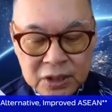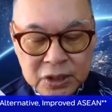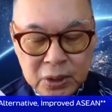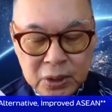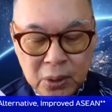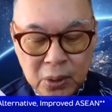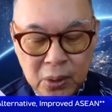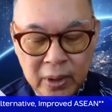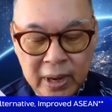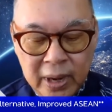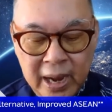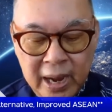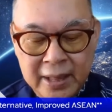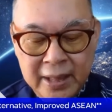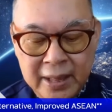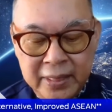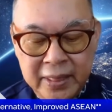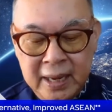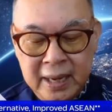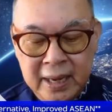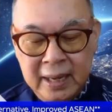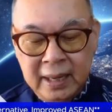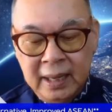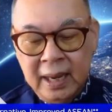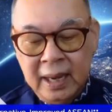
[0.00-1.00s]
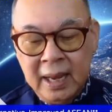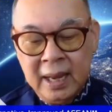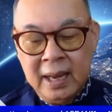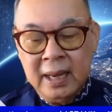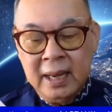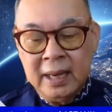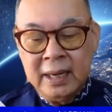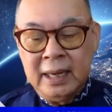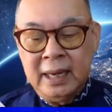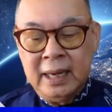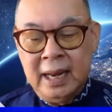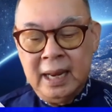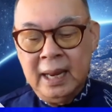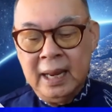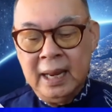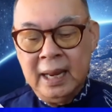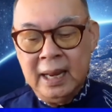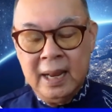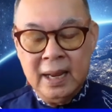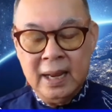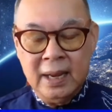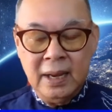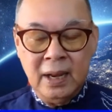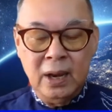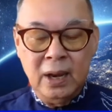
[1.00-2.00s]
So I think
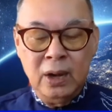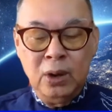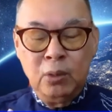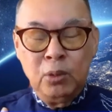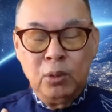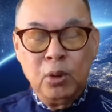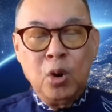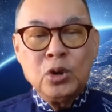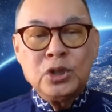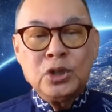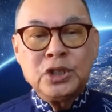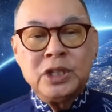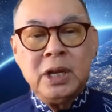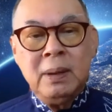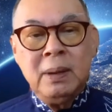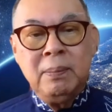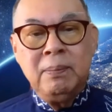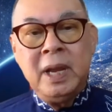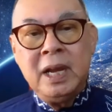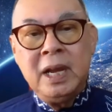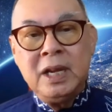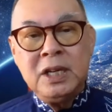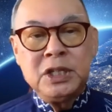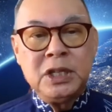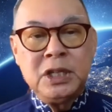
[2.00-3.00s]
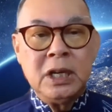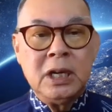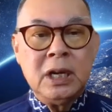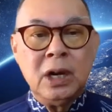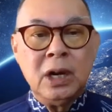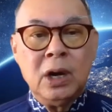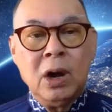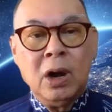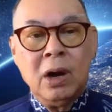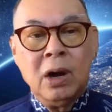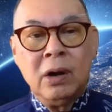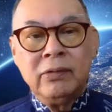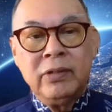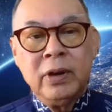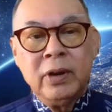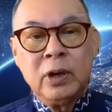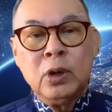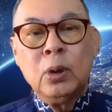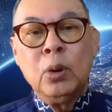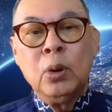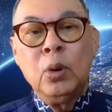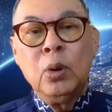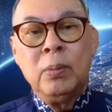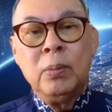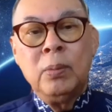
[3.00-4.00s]
the rosy picture of
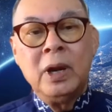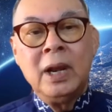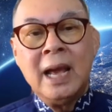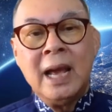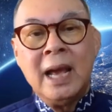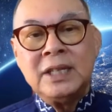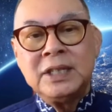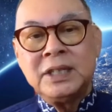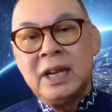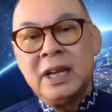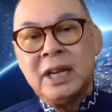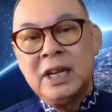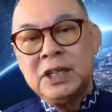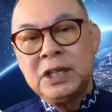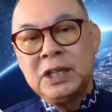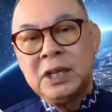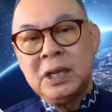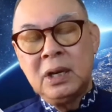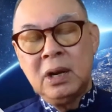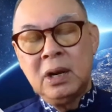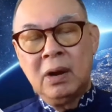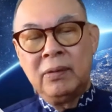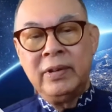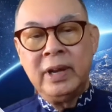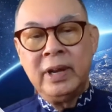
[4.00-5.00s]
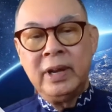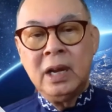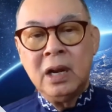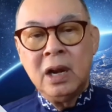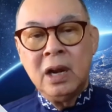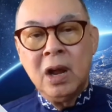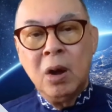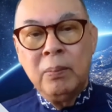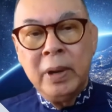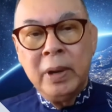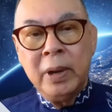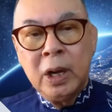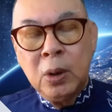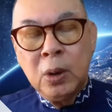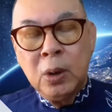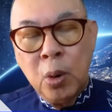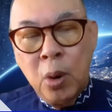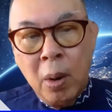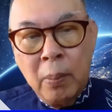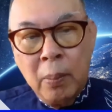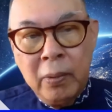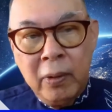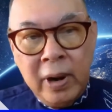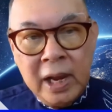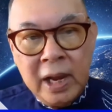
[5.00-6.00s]
globalization, of economic
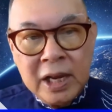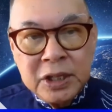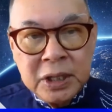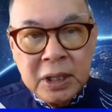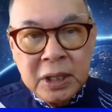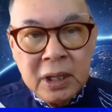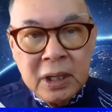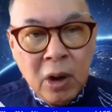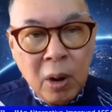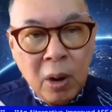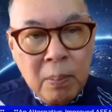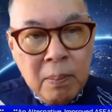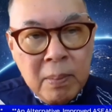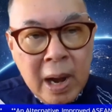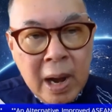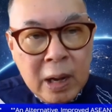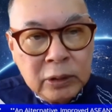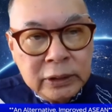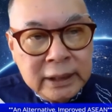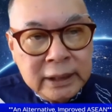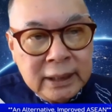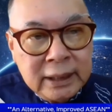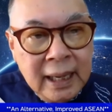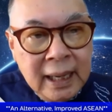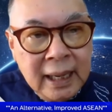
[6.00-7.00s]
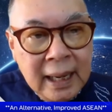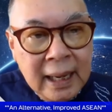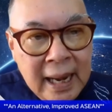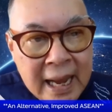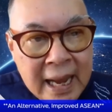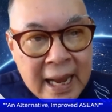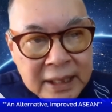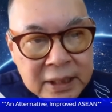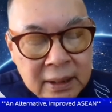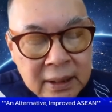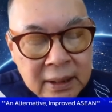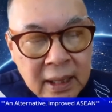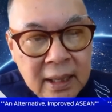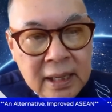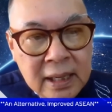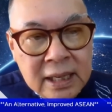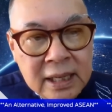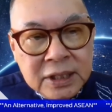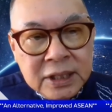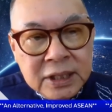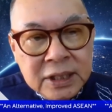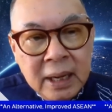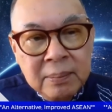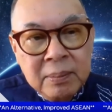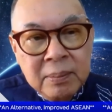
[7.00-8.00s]
cooperation, of
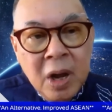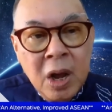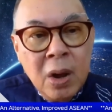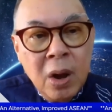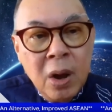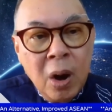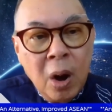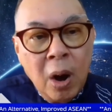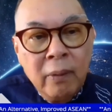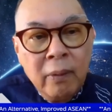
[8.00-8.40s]
multilateralism,